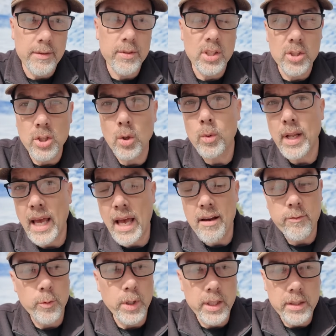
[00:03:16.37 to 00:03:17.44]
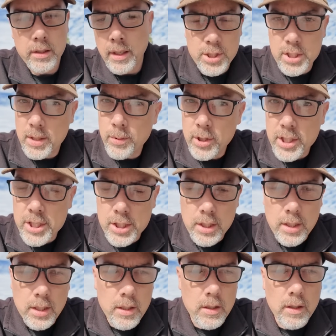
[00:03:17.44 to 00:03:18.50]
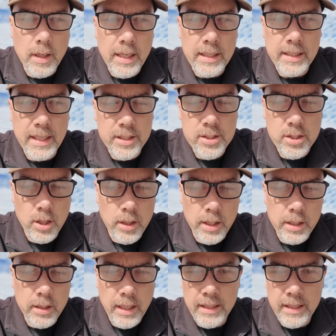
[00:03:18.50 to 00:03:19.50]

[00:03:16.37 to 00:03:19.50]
If you don't have one, put gibberish in here and get started,